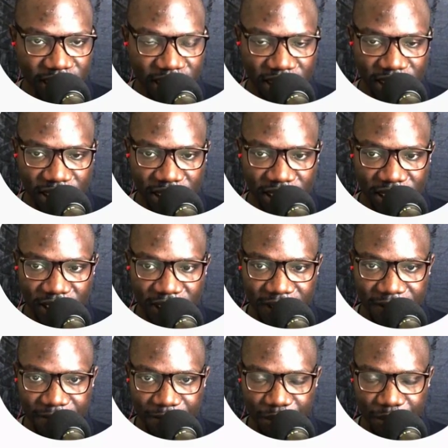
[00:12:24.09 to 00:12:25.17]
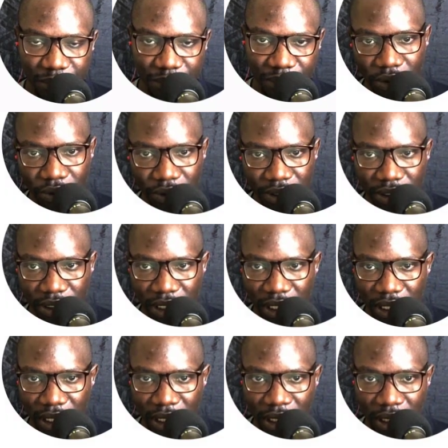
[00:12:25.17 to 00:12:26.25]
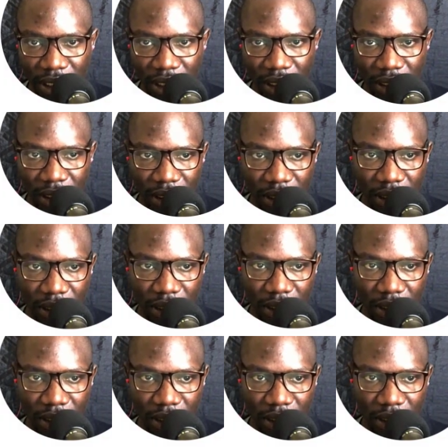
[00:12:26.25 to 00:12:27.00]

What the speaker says: licenses. So you can see